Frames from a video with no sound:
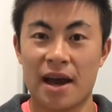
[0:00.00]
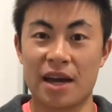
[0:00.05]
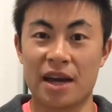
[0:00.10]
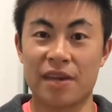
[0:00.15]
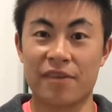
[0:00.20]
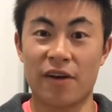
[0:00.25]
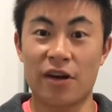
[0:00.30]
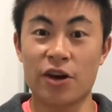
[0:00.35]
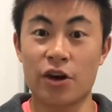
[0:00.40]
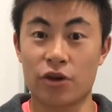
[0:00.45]
And
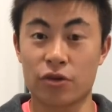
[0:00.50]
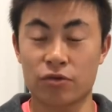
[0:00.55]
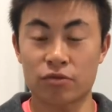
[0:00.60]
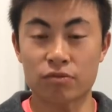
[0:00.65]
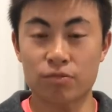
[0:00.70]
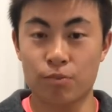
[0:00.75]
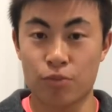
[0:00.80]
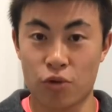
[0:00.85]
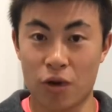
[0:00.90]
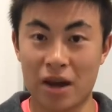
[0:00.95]
if I
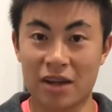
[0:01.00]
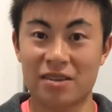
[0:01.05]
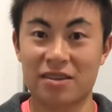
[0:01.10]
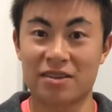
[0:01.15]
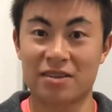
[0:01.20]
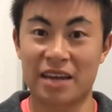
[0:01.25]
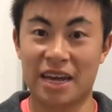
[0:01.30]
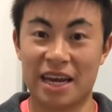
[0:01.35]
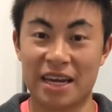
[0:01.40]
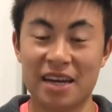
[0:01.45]
don't
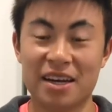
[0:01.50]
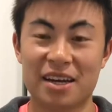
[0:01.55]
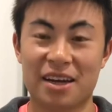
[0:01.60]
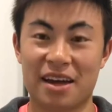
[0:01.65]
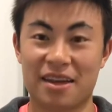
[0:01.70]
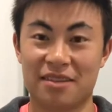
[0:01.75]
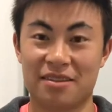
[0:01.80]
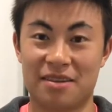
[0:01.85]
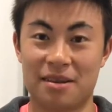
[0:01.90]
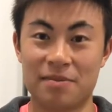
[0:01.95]
practice hitting
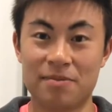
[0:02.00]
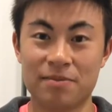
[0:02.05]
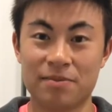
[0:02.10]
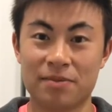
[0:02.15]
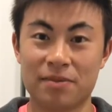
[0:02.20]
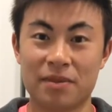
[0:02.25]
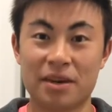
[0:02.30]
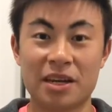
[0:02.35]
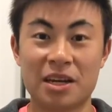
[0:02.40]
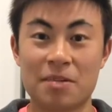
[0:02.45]
against them
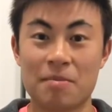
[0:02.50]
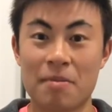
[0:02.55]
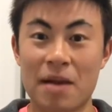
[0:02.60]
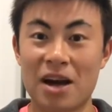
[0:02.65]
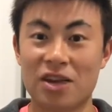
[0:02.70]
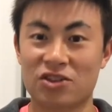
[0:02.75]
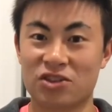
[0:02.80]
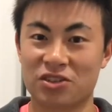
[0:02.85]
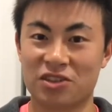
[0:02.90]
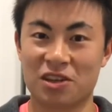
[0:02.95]
in a
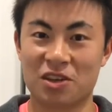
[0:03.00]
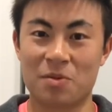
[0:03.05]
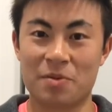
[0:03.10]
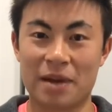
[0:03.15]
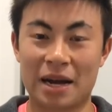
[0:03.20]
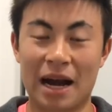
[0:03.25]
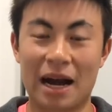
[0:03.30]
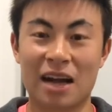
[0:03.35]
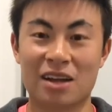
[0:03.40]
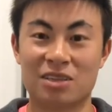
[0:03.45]
match, it's going to
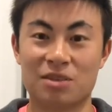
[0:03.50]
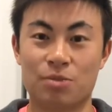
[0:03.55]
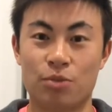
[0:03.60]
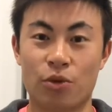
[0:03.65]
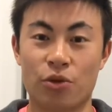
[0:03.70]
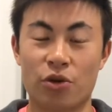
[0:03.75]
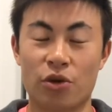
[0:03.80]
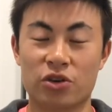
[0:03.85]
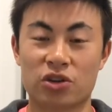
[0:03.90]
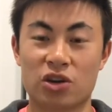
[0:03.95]
be hard to
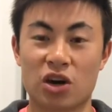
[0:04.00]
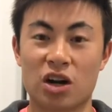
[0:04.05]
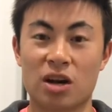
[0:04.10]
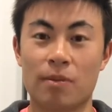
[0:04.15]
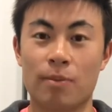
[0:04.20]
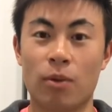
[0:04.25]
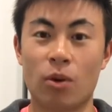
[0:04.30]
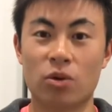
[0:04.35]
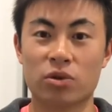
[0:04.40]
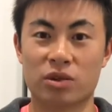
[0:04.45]
put those kind
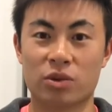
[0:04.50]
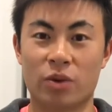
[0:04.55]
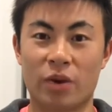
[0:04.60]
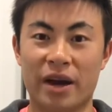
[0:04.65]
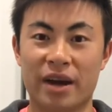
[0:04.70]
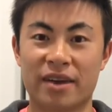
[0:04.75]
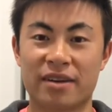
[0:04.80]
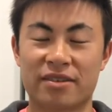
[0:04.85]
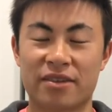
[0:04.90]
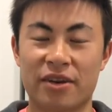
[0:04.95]
of balls
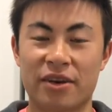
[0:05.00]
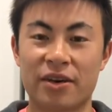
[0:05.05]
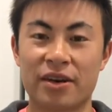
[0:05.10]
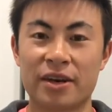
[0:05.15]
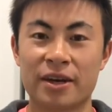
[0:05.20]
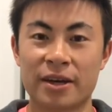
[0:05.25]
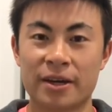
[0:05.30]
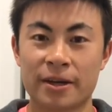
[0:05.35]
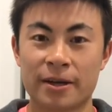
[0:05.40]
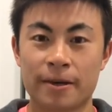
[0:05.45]
away. So
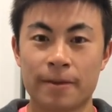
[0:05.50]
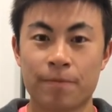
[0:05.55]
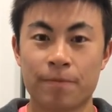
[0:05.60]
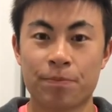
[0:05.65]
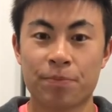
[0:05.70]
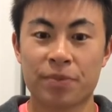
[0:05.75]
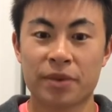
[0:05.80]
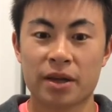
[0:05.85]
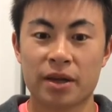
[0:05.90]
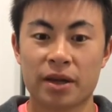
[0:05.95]

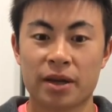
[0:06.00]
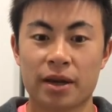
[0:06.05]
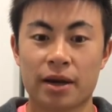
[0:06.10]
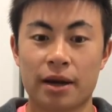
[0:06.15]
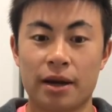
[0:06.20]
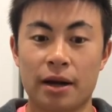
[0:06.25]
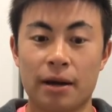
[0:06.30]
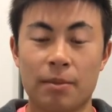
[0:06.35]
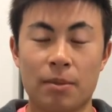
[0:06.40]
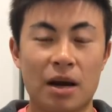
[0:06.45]

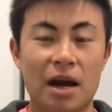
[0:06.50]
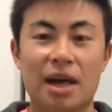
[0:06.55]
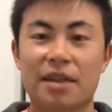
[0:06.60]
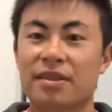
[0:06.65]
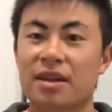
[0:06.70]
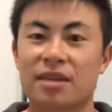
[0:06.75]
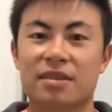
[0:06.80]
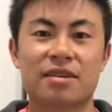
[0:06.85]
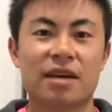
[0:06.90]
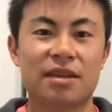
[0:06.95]

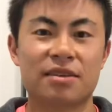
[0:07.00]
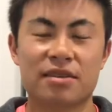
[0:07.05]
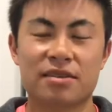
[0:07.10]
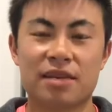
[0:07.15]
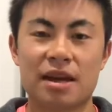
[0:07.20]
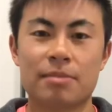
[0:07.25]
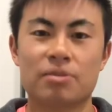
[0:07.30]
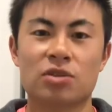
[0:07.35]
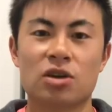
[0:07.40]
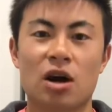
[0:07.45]
at the
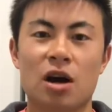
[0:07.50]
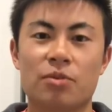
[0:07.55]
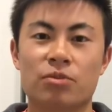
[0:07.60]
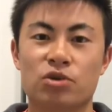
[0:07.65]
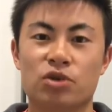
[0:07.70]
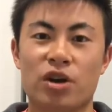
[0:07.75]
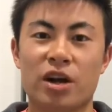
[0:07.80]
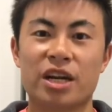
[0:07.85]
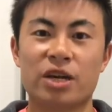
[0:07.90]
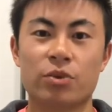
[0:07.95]
same time,
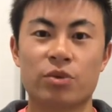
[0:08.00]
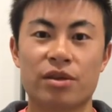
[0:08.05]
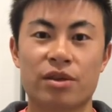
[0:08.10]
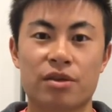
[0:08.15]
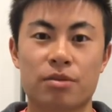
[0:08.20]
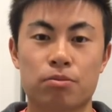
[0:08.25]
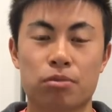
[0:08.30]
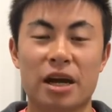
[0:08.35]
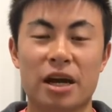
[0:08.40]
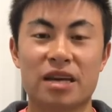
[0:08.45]
training
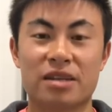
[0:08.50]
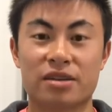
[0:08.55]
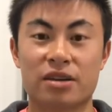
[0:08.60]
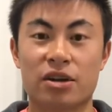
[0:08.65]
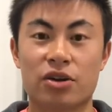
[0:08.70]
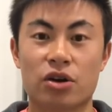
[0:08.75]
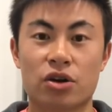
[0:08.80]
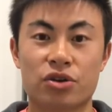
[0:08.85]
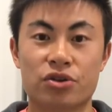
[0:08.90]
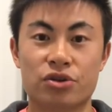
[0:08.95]
with players that
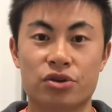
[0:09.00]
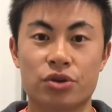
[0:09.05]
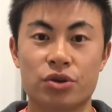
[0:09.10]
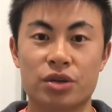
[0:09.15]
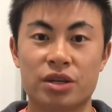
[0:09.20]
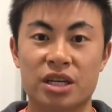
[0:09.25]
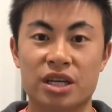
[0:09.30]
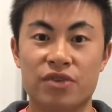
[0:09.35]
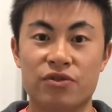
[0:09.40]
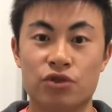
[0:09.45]
are not as
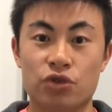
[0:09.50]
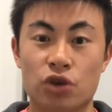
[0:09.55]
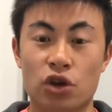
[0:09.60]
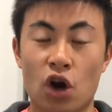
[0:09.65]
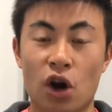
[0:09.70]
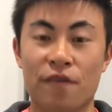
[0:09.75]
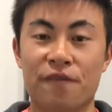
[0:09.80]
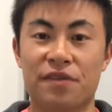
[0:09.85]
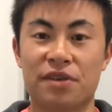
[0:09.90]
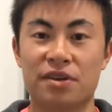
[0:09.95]
good gives you
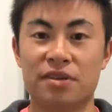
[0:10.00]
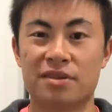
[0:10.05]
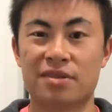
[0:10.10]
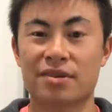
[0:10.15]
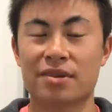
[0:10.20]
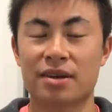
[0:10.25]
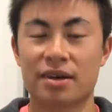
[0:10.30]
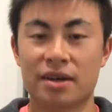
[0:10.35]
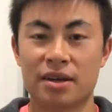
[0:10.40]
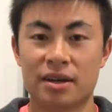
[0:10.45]

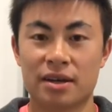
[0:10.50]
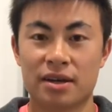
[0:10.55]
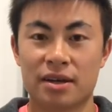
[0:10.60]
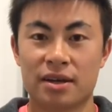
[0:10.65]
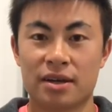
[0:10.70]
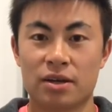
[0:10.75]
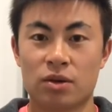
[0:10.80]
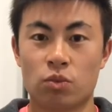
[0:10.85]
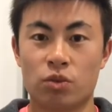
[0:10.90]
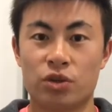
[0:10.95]
confidence,
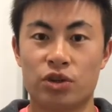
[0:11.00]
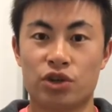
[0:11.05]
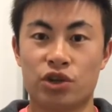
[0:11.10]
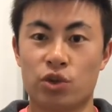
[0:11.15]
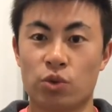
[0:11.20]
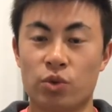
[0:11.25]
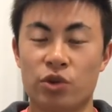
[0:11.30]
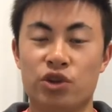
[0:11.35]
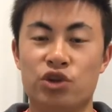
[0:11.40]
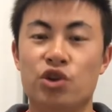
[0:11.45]

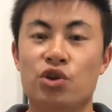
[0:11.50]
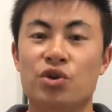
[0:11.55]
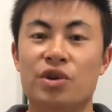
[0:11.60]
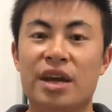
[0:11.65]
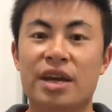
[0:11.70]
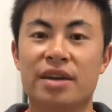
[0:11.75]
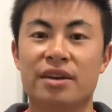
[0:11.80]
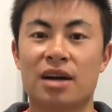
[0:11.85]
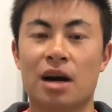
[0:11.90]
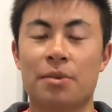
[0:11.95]
which you
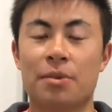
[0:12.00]
need